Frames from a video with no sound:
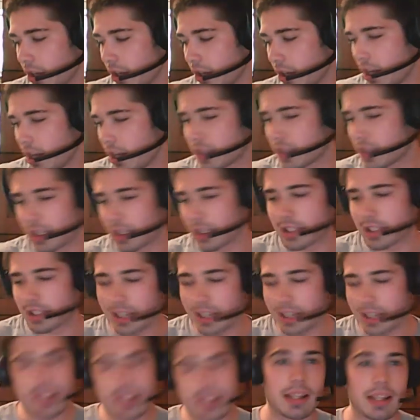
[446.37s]
It's
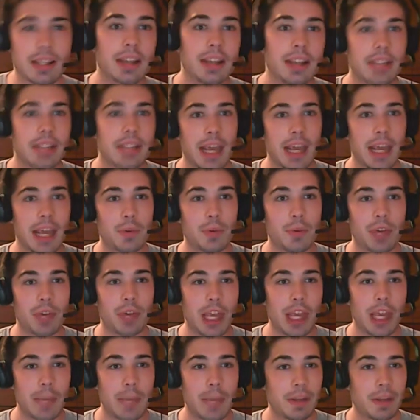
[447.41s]
a nice table
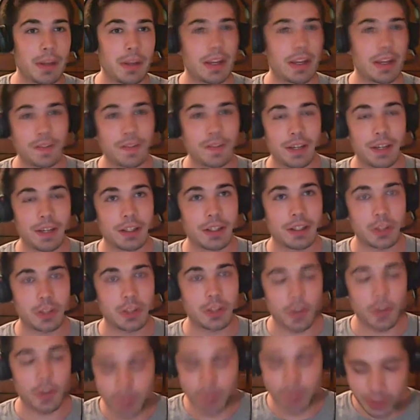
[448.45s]
game. You have a nice flat
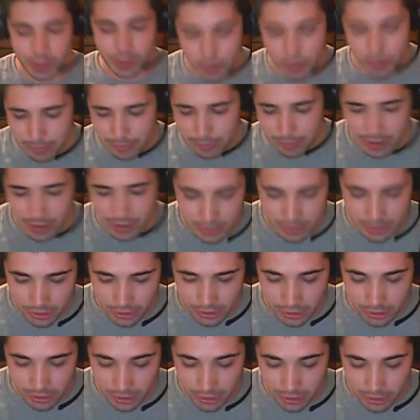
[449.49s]
surface. You play this
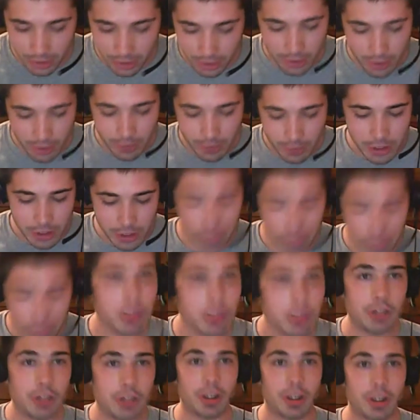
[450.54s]
on. It's really
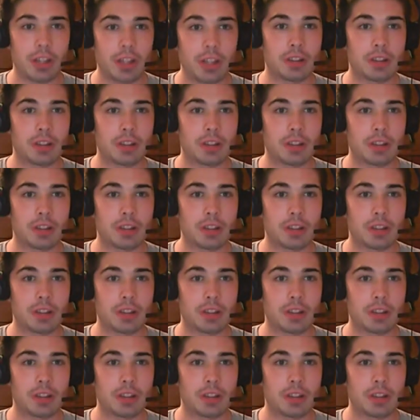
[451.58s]
great.